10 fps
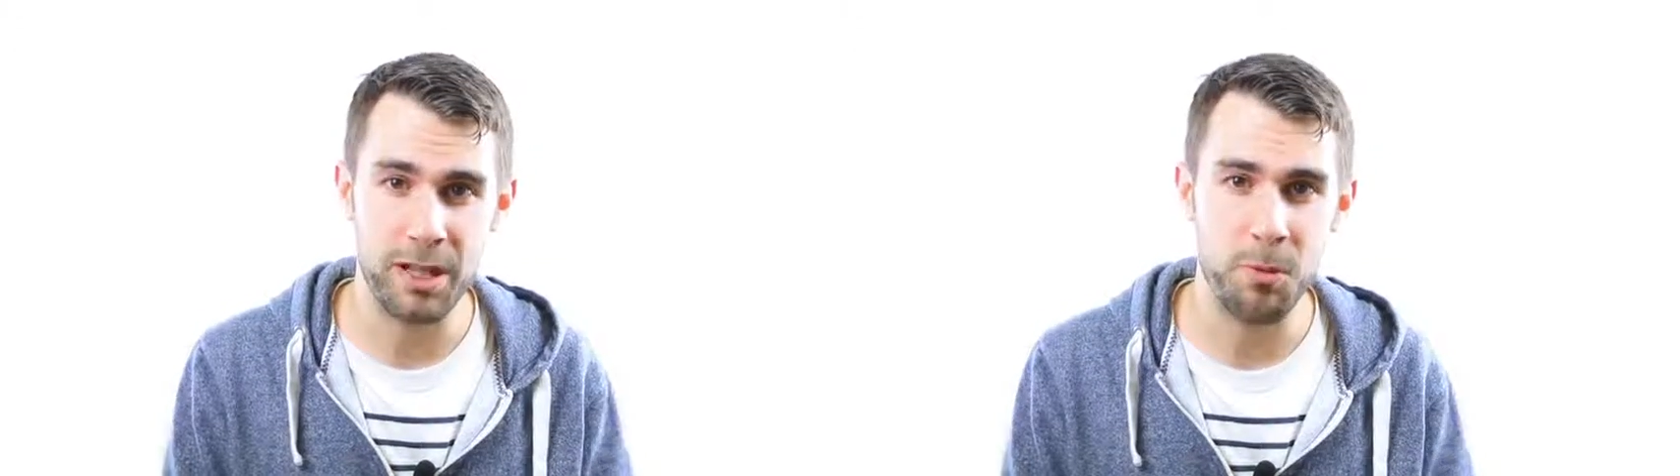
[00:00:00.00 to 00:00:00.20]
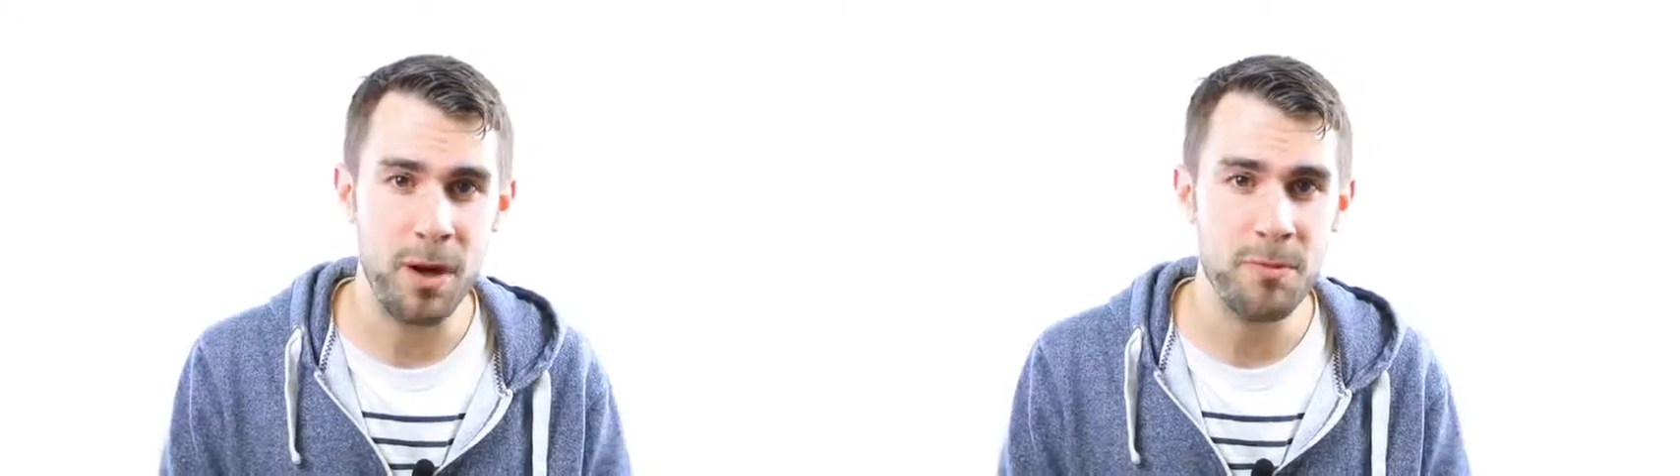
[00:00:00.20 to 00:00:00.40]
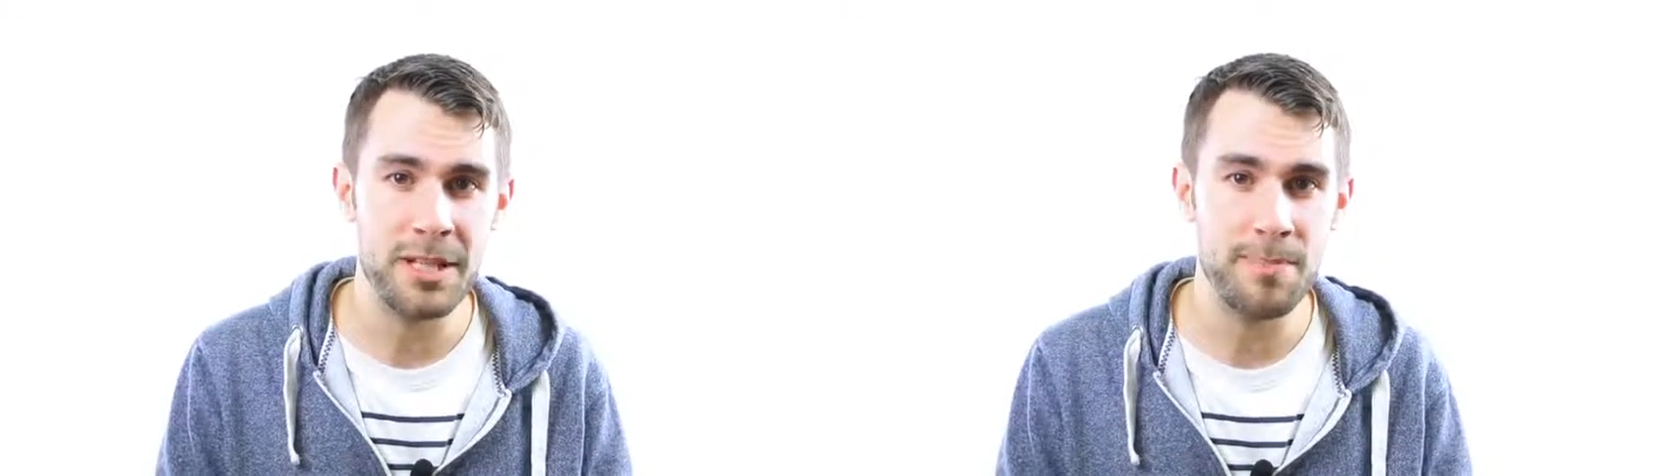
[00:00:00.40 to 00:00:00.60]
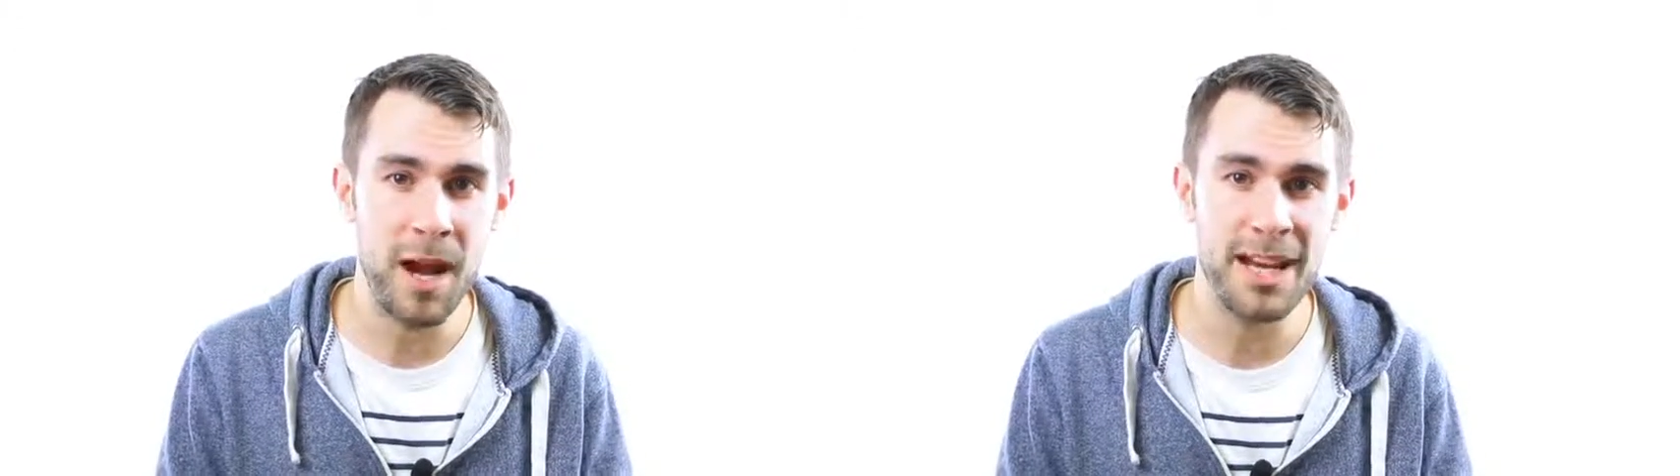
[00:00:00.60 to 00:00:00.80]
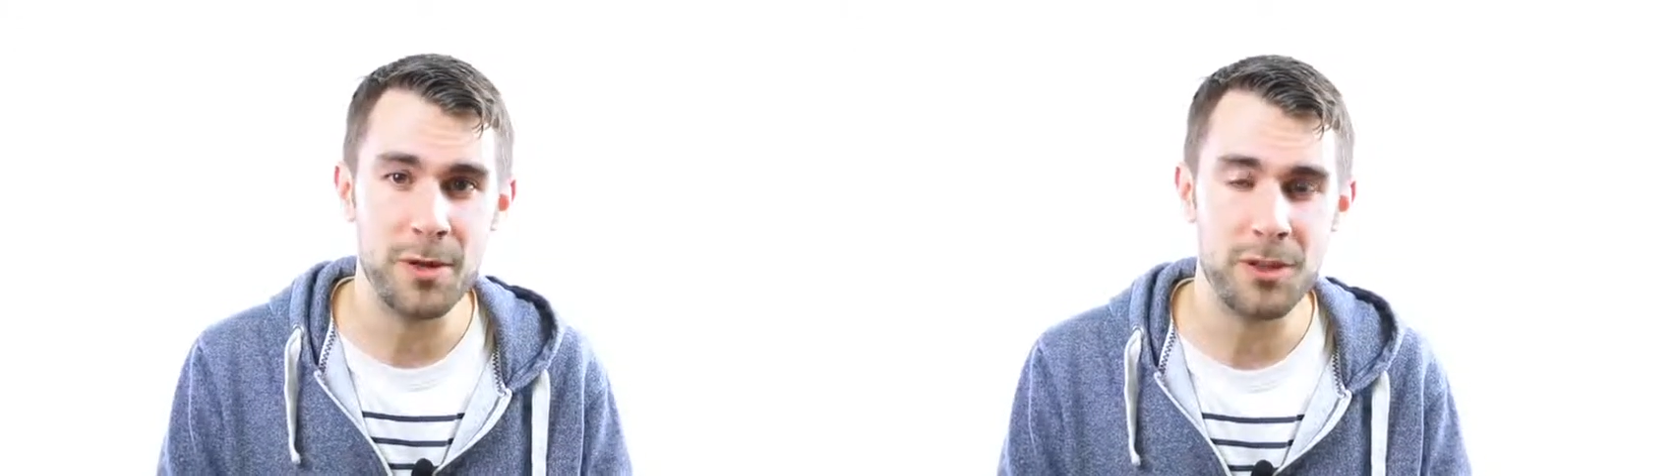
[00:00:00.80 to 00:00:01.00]
and one which
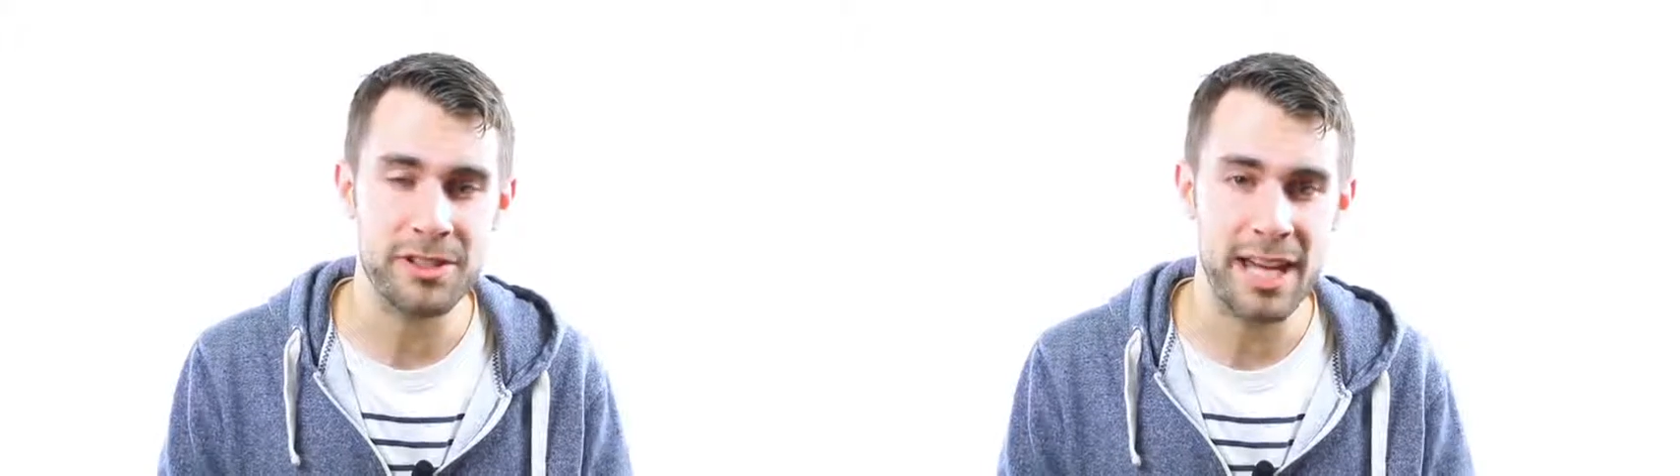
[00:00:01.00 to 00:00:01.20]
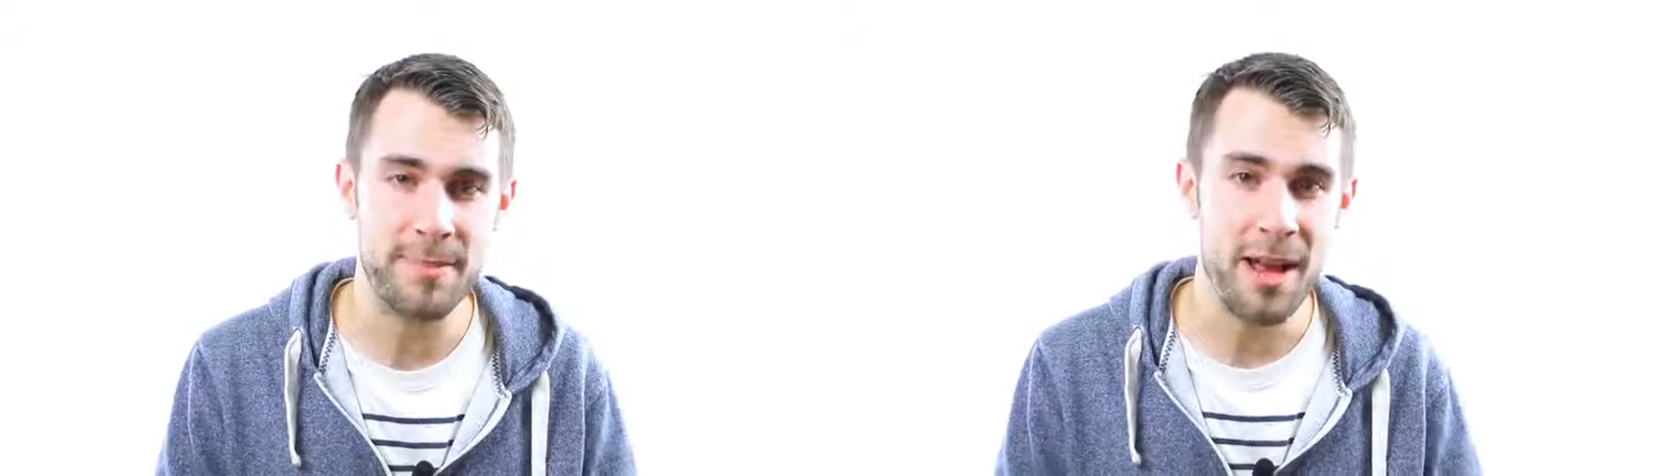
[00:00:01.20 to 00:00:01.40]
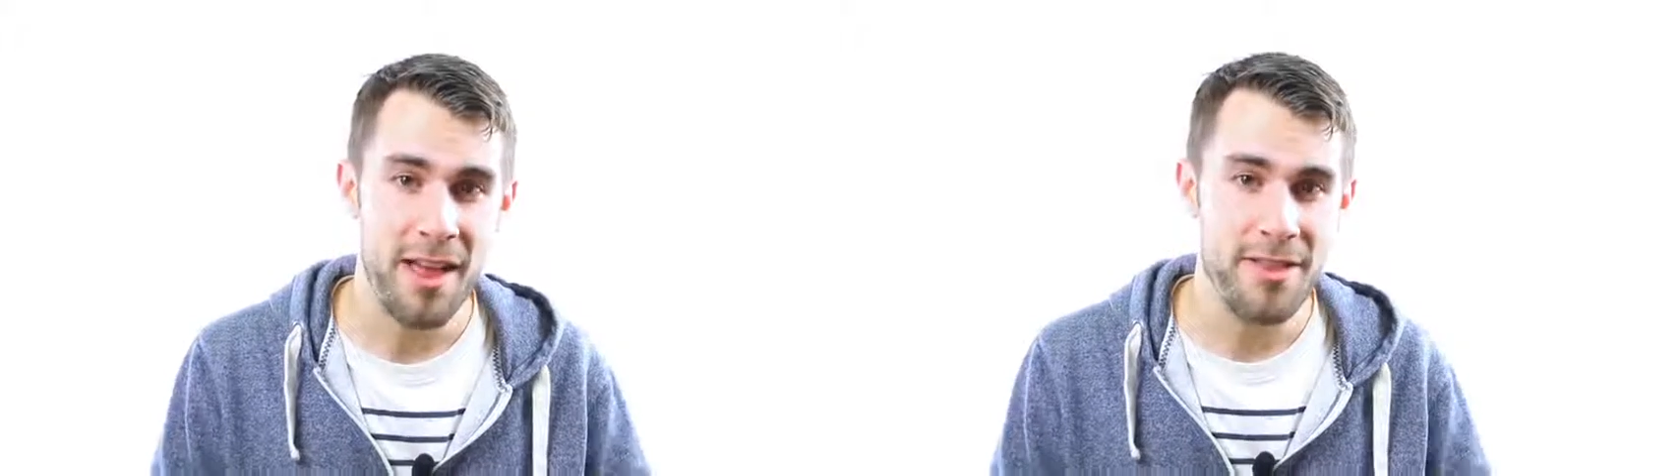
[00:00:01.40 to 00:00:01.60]
might not seem